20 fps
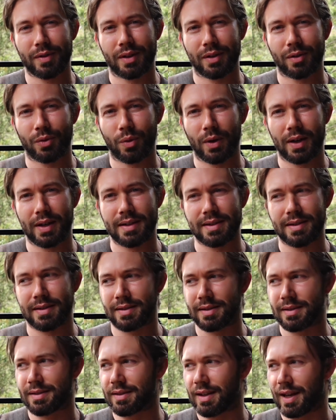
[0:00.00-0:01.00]

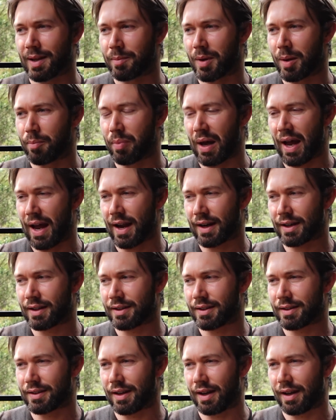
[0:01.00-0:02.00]
always had my
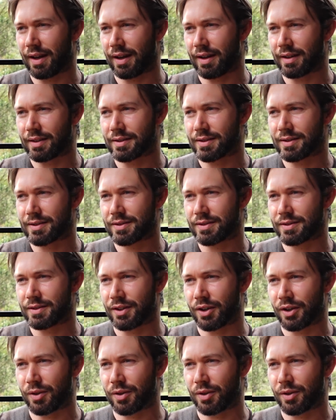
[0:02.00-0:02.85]
back, and,